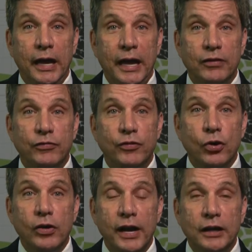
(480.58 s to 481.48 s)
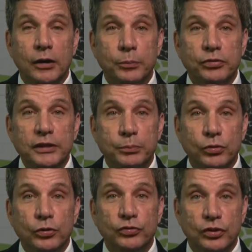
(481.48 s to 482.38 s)
and full and complete
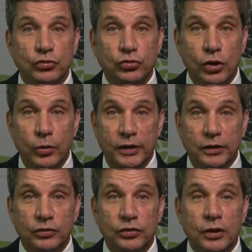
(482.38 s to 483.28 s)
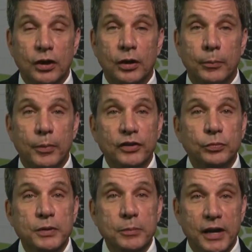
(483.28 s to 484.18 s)
proofs and showings
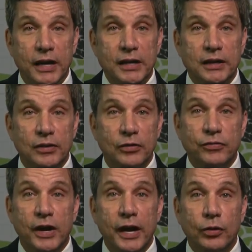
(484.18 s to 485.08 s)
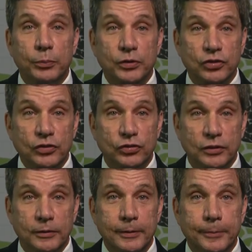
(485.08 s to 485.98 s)
must be made in the filed
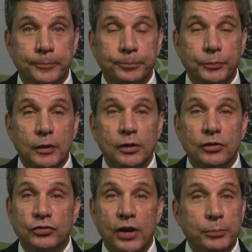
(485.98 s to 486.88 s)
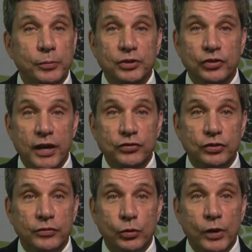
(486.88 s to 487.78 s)
petition.
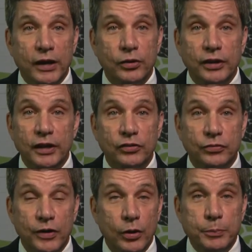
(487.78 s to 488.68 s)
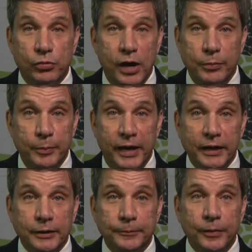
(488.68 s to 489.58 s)
Supplementation of the record is very
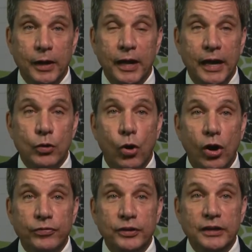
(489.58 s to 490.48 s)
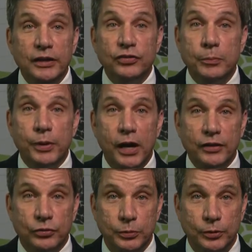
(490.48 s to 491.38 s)
problematic and often is
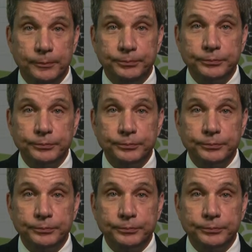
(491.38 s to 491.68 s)
impossible.